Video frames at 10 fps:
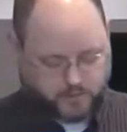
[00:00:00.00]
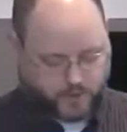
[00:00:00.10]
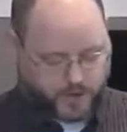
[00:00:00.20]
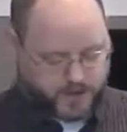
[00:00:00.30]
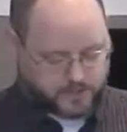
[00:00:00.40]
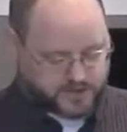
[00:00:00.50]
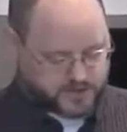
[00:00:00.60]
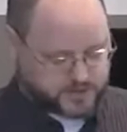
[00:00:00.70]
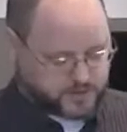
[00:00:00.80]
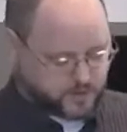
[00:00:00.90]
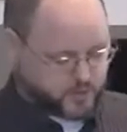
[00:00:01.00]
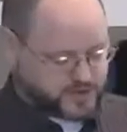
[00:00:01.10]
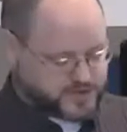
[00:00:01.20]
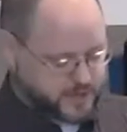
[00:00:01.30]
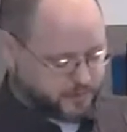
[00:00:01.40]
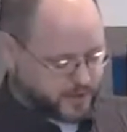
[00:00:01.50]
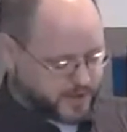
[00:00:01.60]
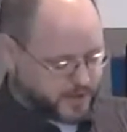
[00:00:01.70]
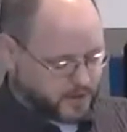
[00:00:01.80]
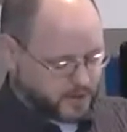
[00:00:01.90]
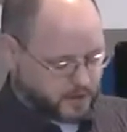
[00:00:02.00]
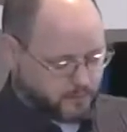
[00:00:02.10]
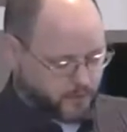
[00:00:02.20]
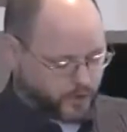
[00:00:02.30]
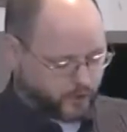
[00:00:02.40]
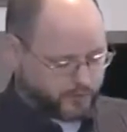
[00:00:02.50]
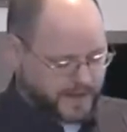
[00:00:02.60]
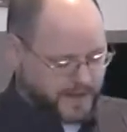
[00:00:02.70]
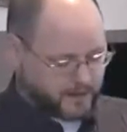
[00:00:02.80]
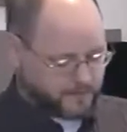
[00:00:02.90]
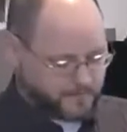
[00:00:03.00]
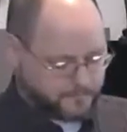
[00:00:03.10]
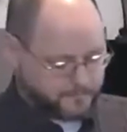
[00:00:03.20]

for images resembling mortal man.